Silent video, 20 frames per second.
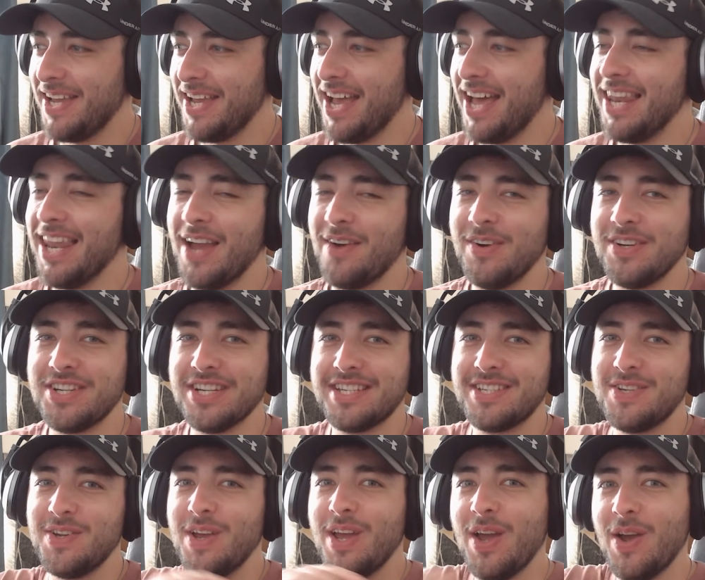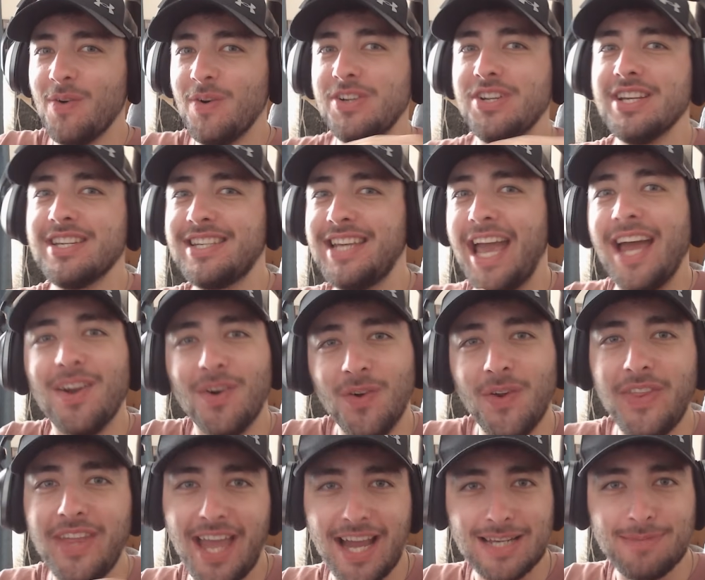I like we're just getting all
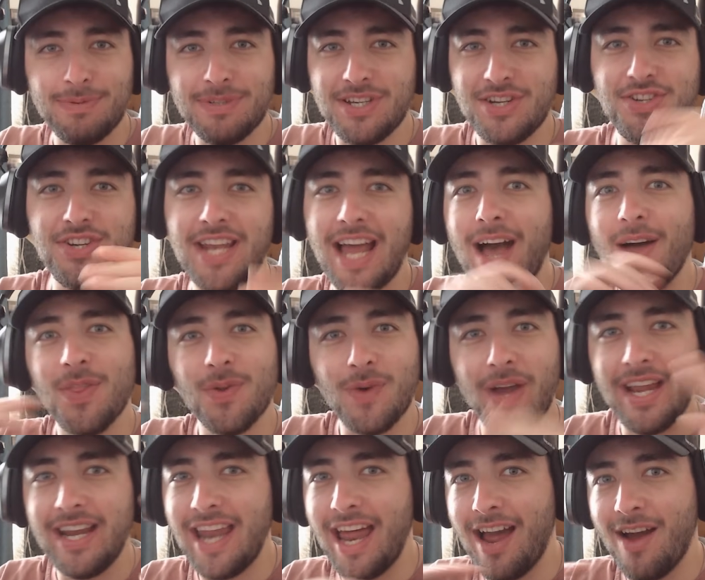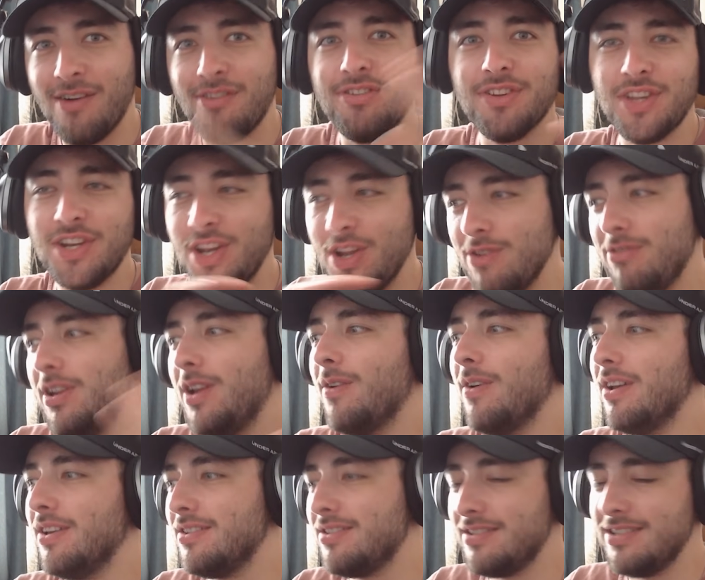of the exposition out of the way now for the new
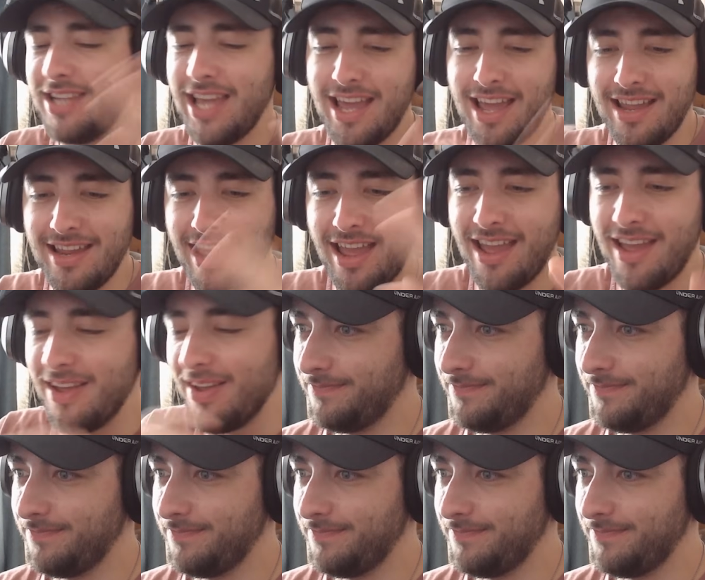viewers. Yeah, yeah.